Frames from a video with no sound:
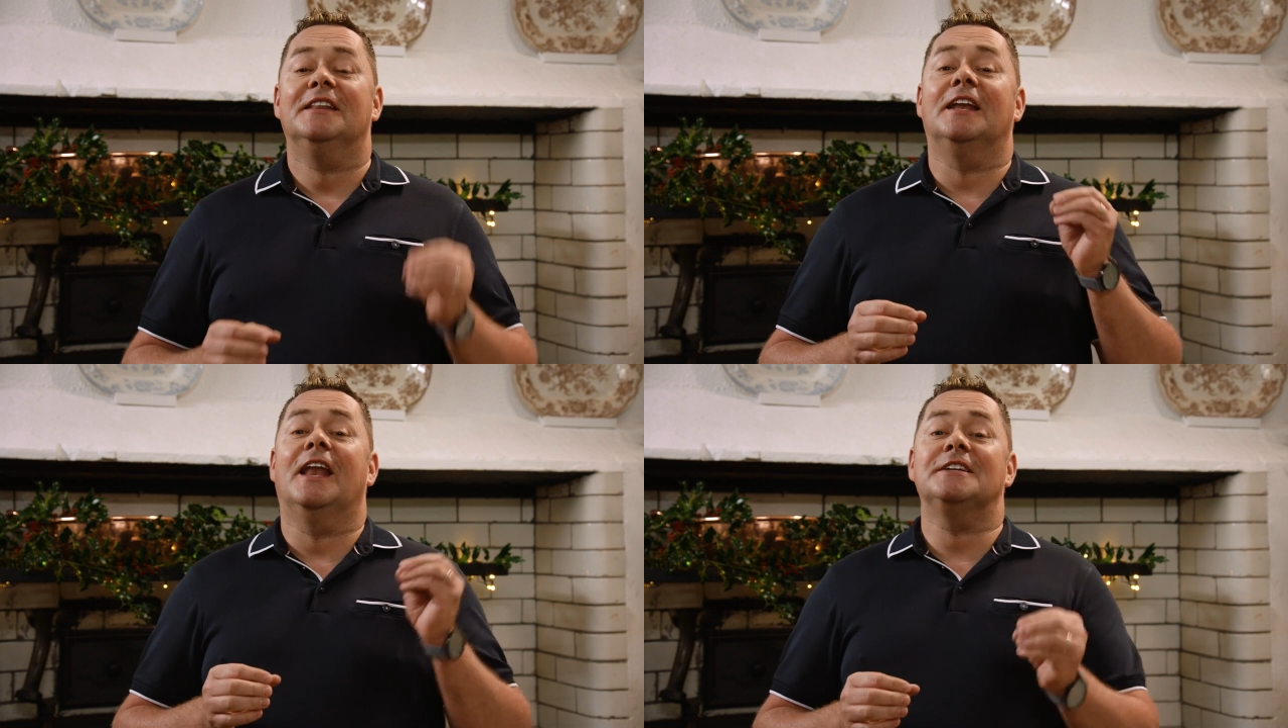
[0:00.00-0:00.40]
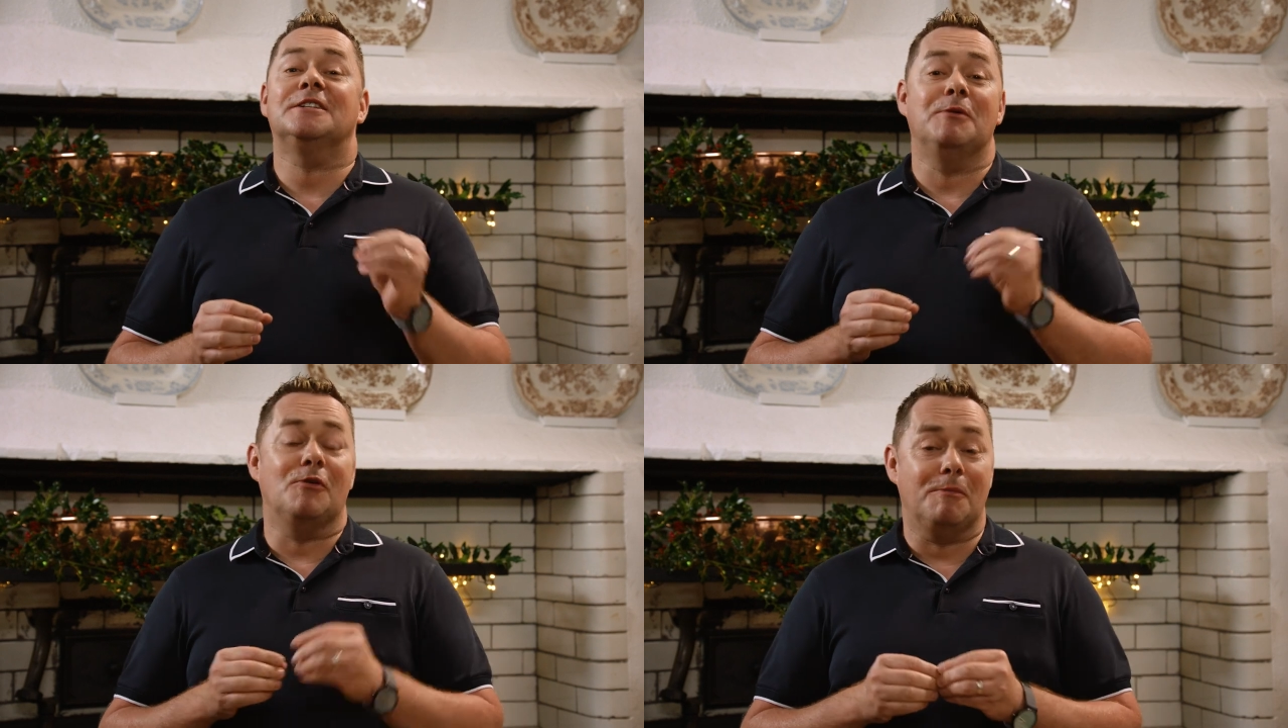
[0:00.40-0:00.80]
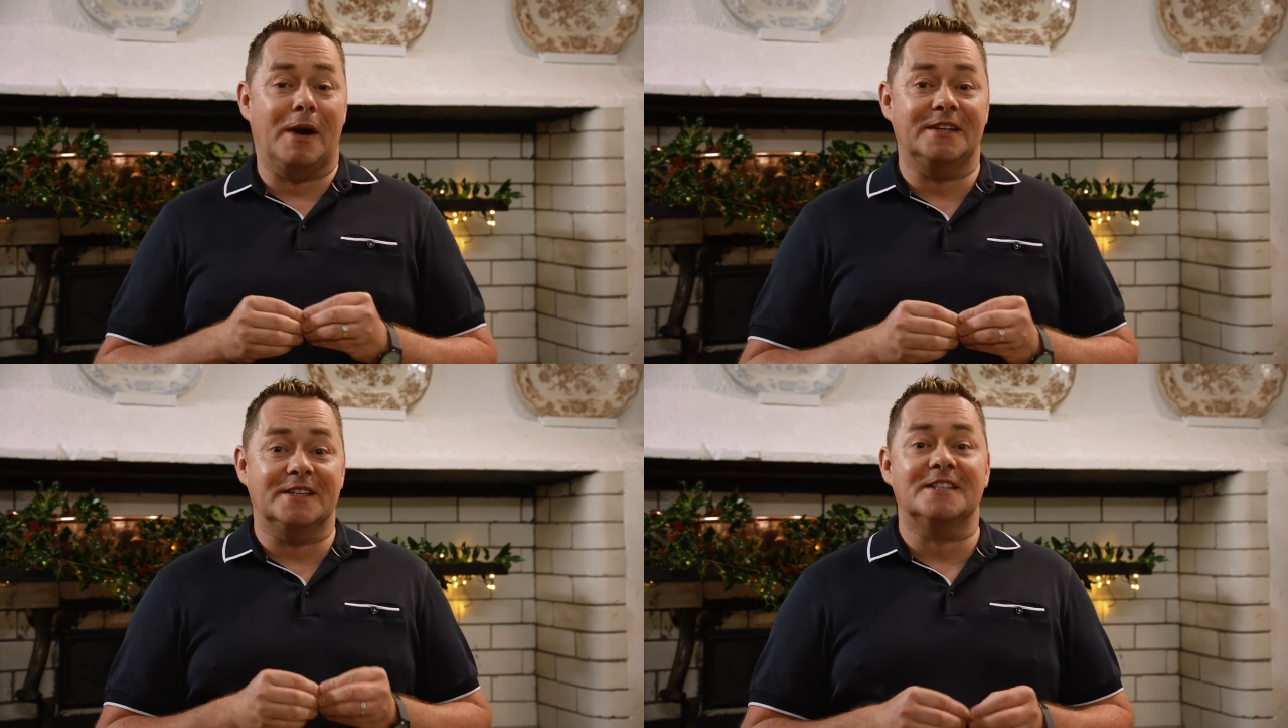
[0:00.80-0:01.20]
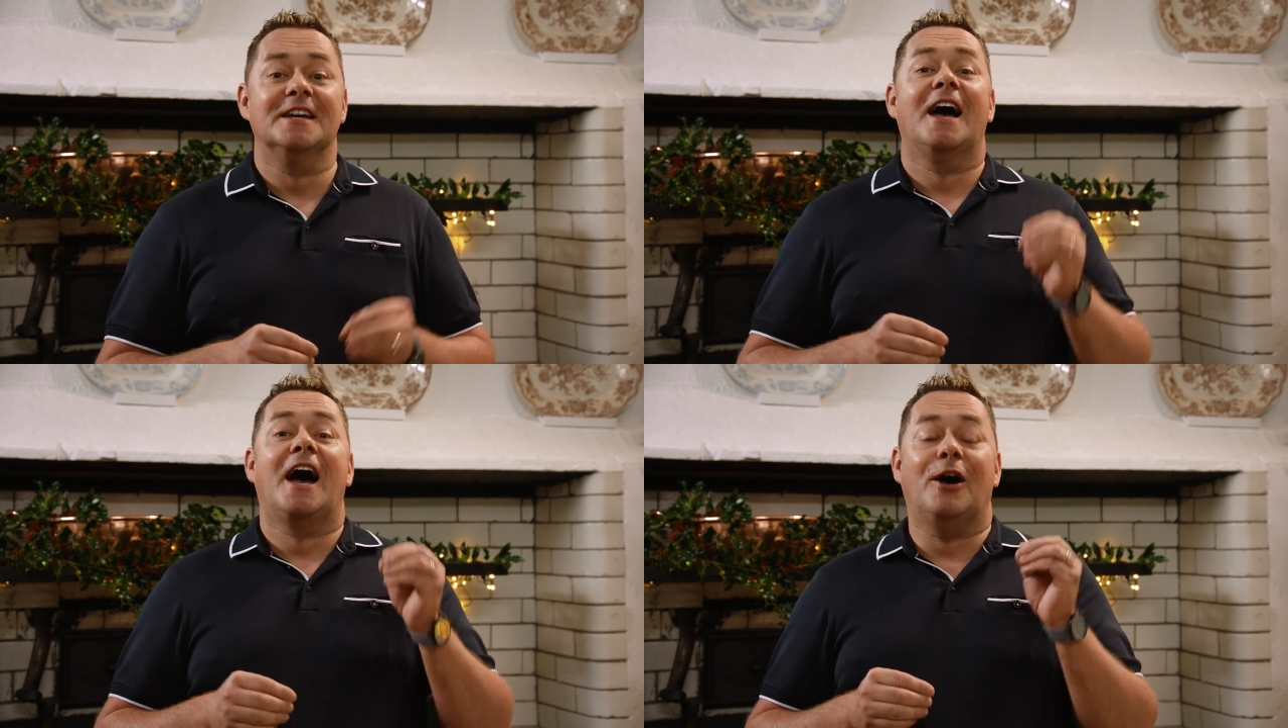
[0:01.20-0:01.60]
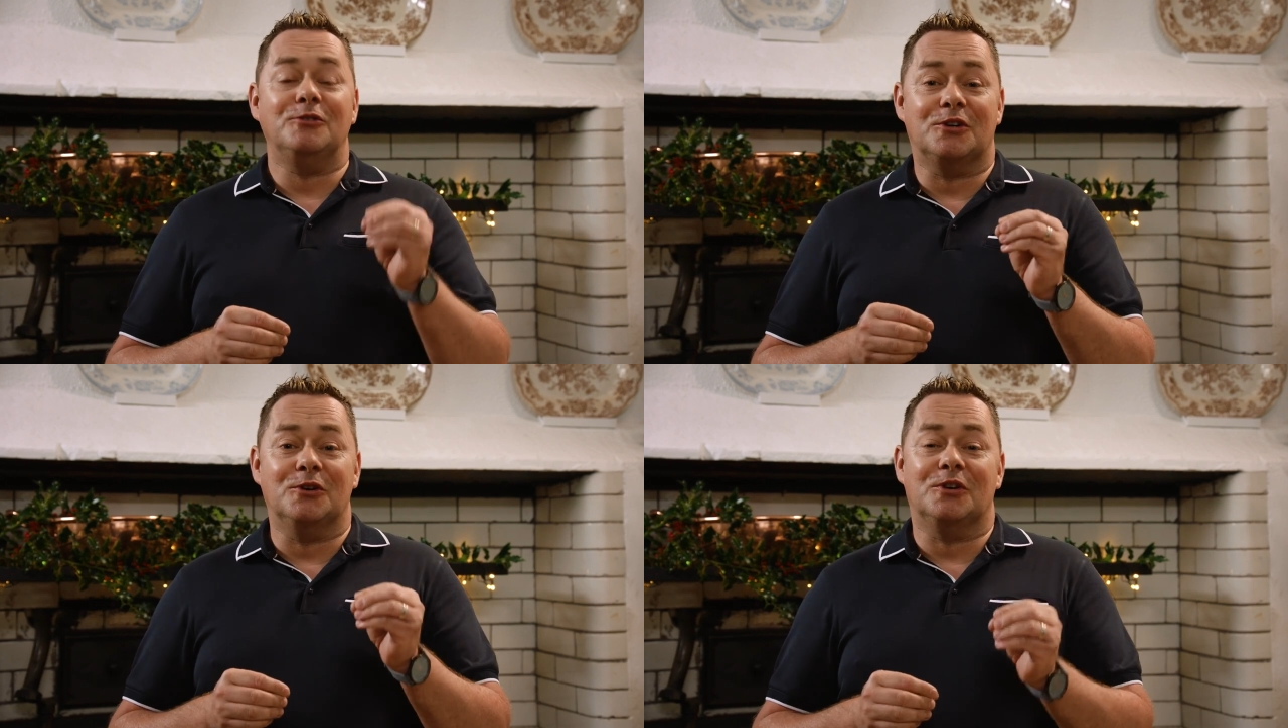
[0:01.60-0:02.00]
they like to be reminded how
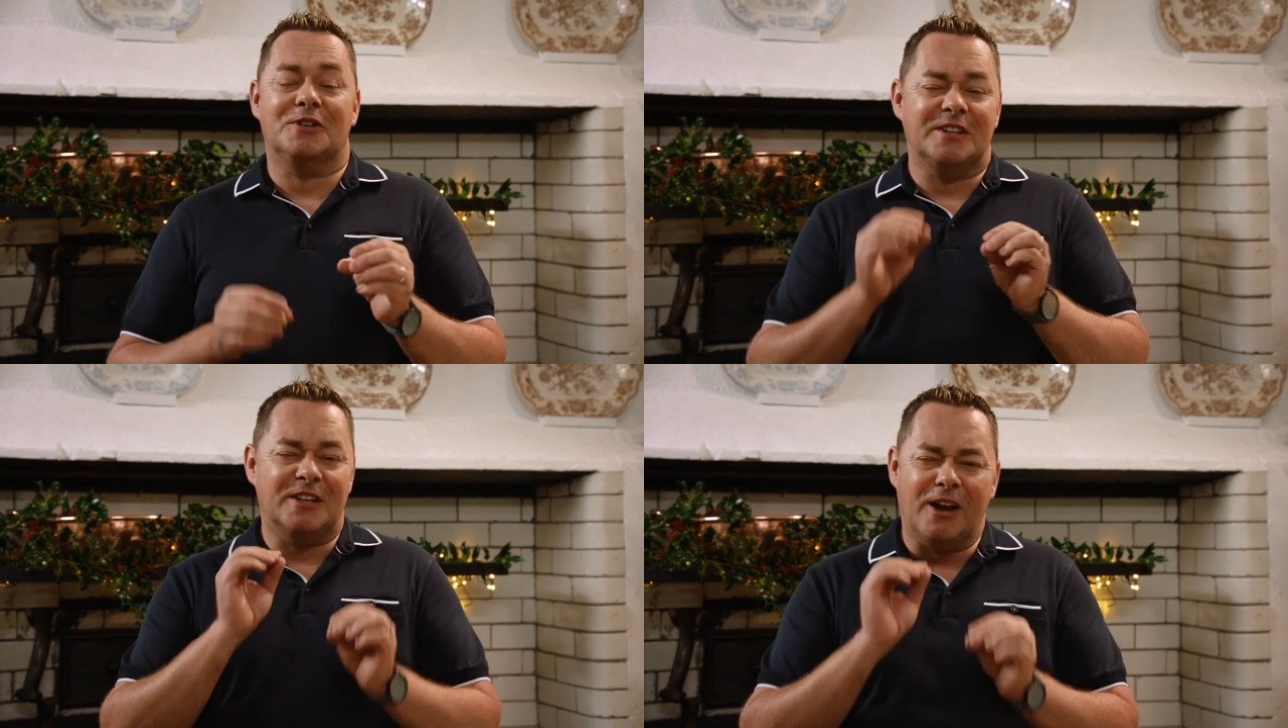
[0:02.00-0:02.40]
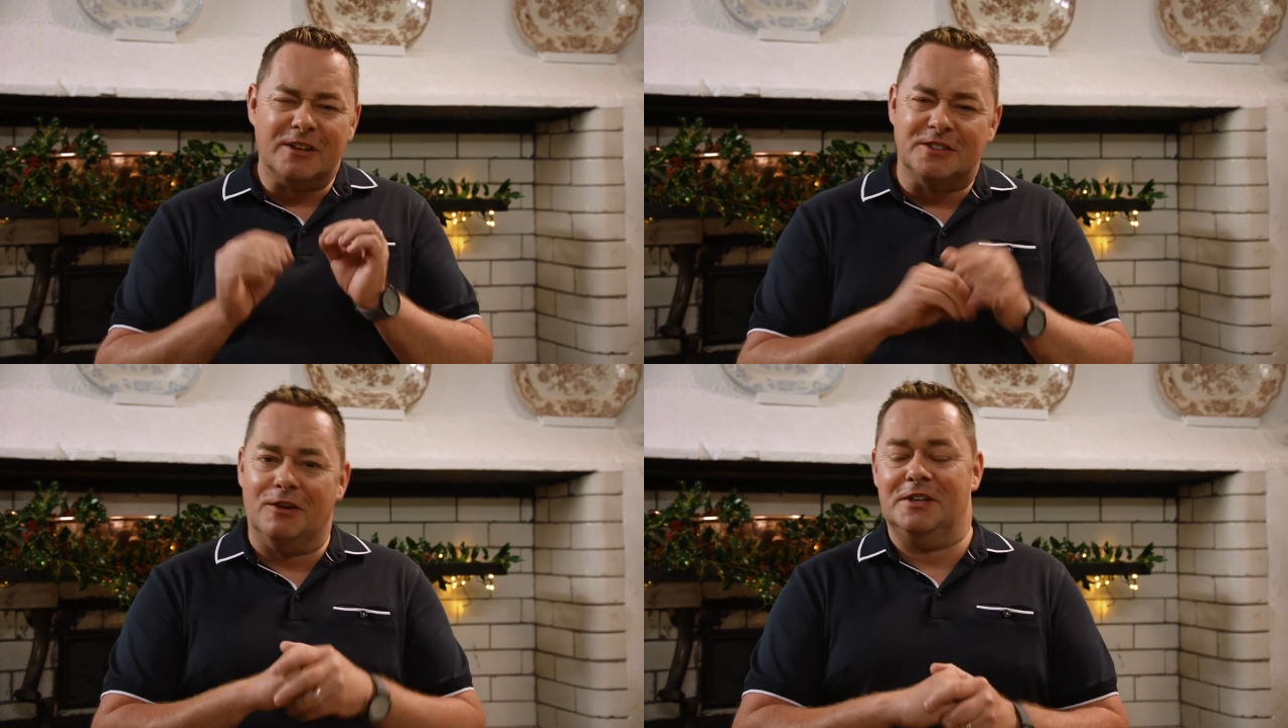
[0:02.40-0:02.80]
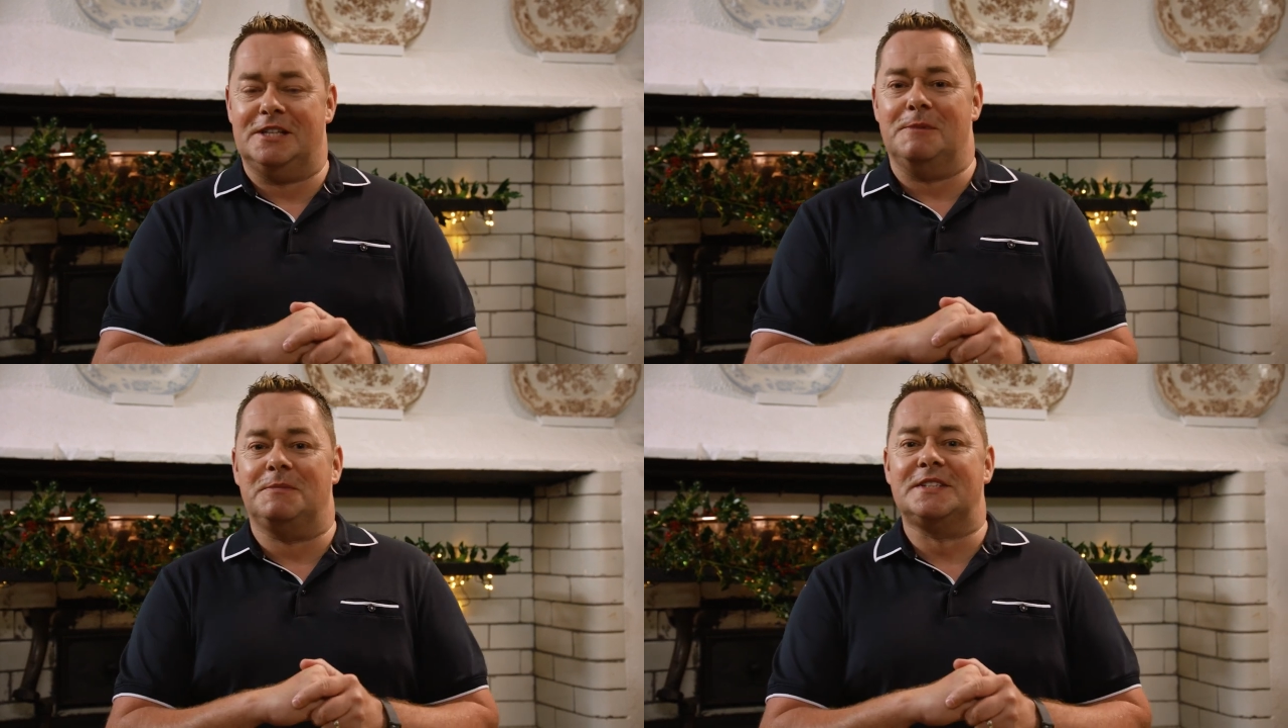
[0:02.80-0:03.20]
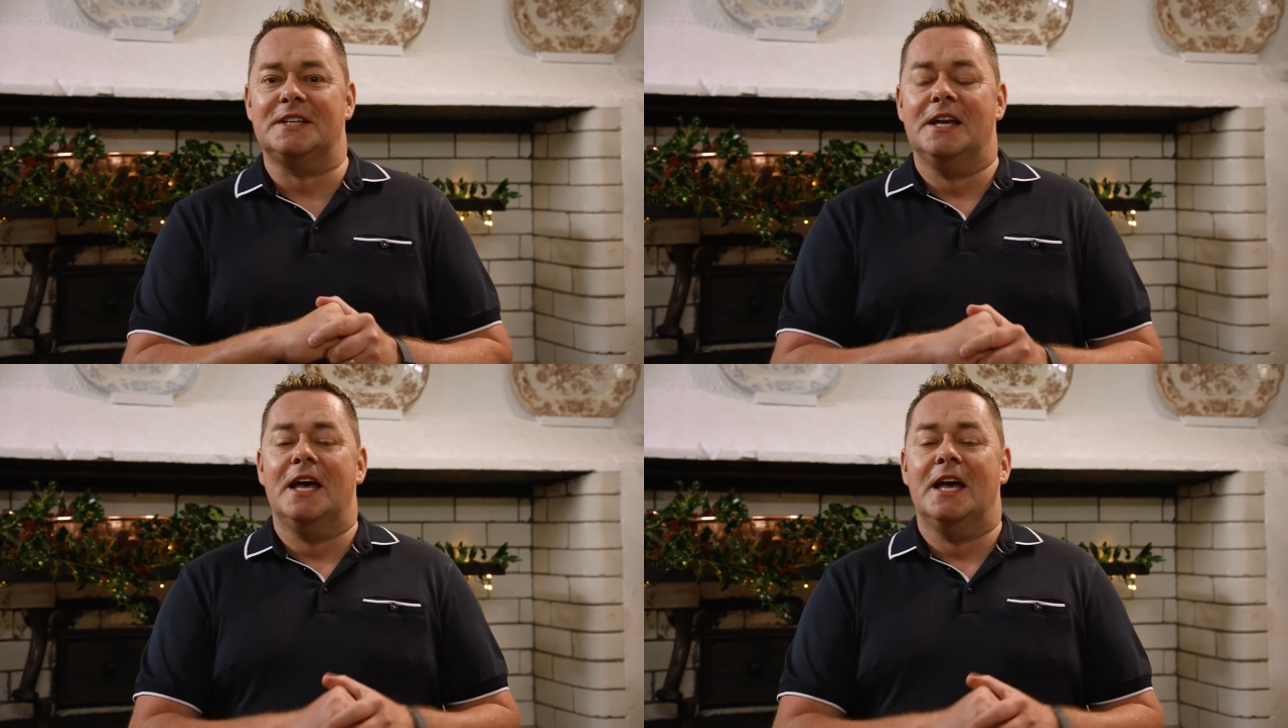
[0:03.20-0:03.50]
to cook it. There are lots of lovely tips.